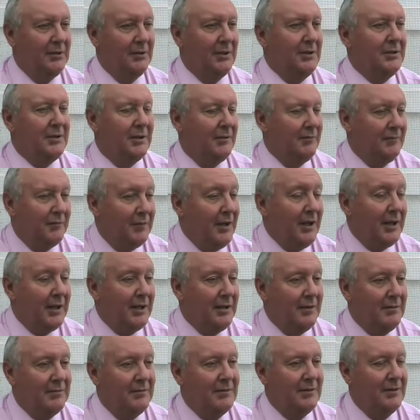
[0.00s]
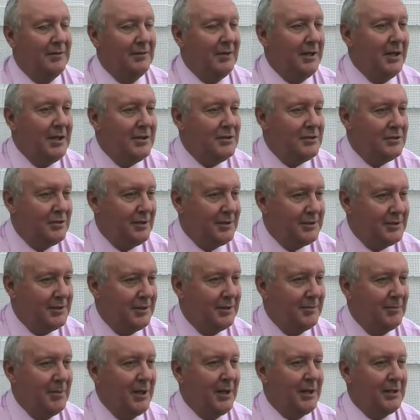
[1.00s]
it's a very
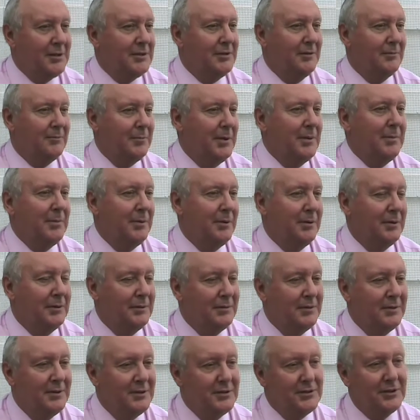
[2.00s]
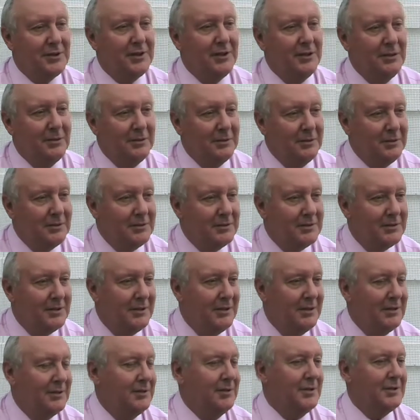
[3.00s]
interesting mix of people, skills,
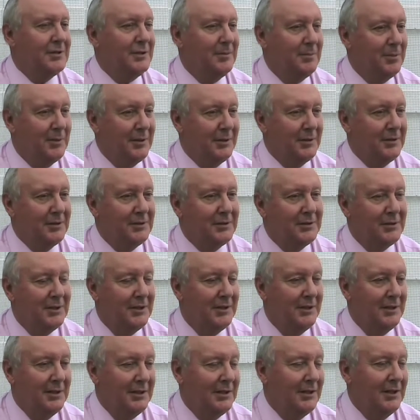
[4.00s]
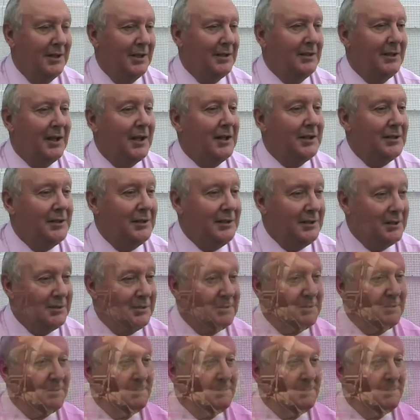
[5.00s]
disciplines and ideas.